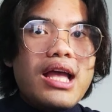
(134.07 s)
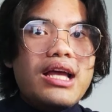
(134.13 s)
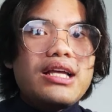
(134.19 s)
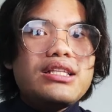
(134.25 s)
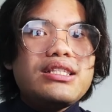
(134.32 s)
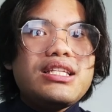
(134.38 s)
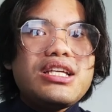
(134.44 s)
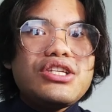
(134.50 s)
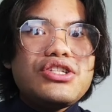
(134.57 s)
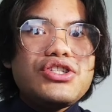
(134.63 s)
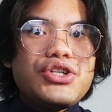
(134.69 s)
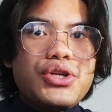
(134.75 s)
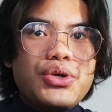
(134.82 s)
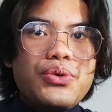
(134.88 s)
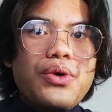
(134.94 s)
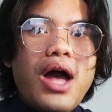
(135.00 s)
It teaches
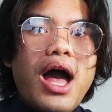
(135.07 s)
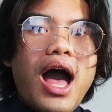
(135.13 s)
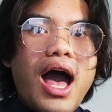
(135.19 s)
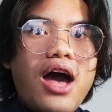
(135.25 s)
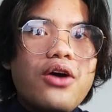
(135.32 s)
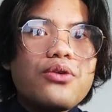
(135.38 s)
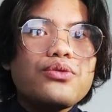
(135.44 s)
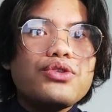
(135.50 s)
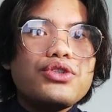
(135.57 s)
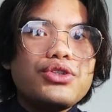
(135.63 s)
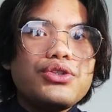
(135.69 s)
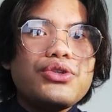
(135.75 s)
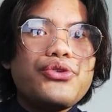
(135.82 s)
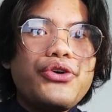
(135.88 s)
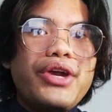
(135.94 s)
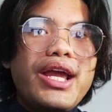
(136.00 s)
you how to
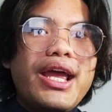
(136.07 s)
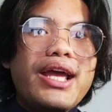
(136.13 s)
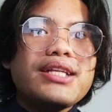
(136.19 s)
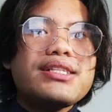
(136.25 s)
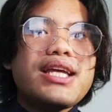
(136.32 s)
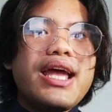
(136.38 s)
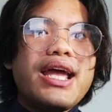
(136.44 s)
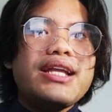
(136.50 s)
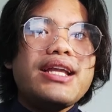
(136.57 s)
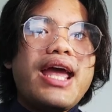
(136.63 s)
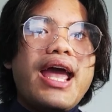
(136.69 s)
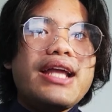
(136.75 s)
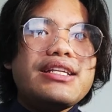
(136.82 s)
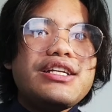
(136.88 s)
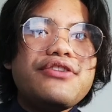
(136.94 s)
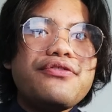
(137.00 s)
create and
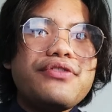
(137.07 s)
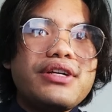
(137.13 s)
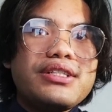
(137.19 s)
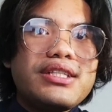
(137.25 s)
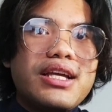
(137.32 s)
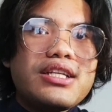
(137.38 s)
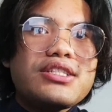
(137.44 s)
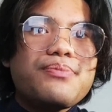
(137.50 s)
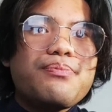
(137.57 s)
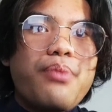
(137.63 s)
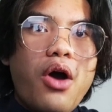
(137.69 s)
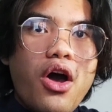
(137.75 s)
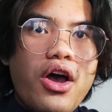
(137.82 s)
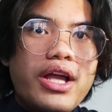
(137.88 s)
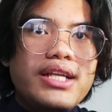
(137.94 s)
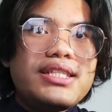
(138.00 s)
edit vertex
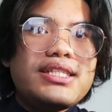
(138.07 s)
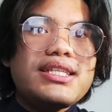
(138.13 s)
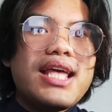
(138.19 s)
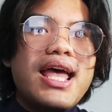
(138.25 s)
points.